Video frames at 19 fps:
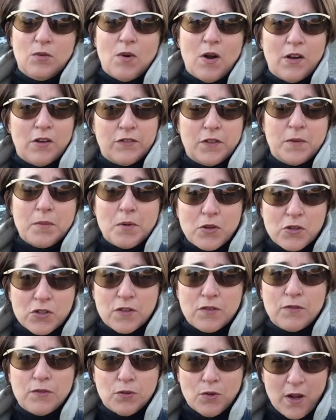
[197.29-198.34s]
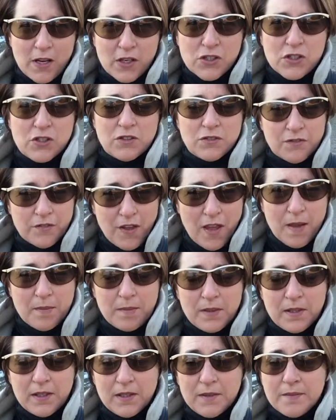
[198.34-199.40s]
one of the most influential
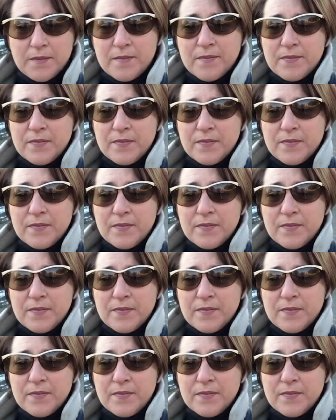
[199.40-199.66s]
family,